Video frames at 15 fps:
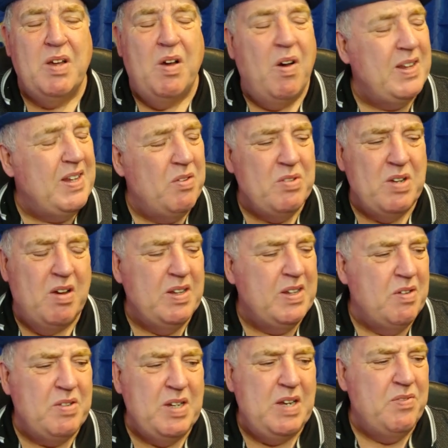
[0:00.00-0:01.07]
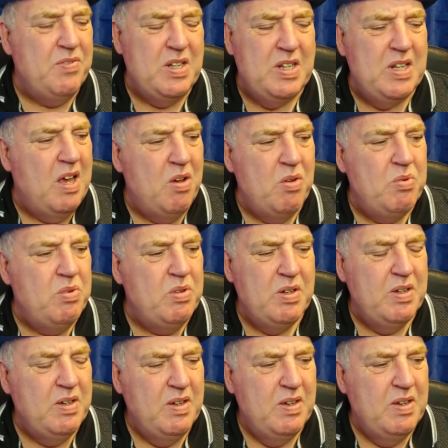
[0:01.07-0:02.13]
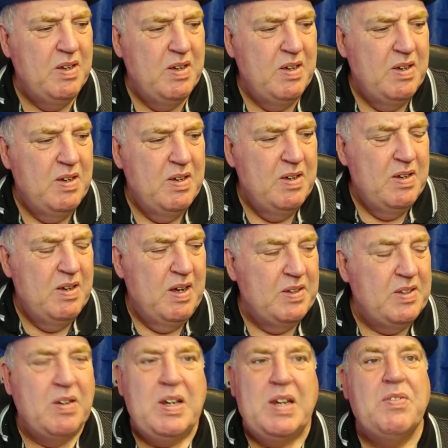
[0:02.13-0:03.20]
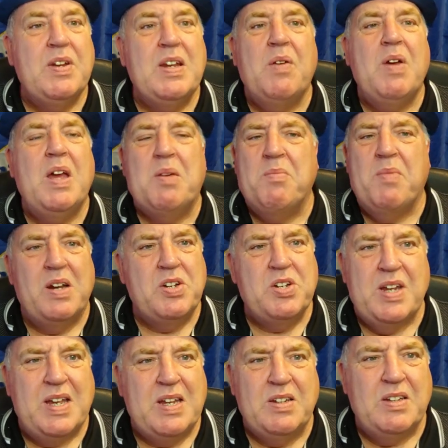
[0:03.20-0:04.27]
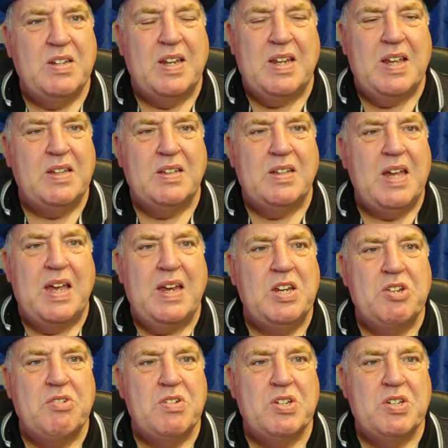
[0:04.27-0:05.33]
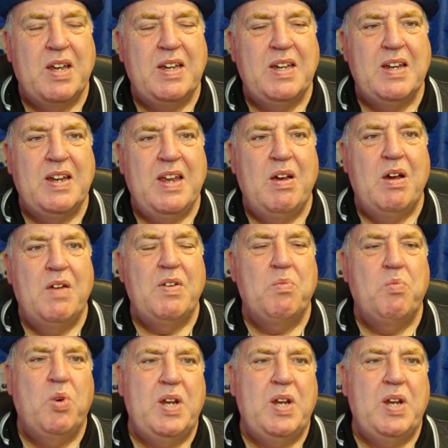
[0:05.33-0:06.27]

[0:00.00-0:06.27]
I don't even know how much that injury is taken out of him.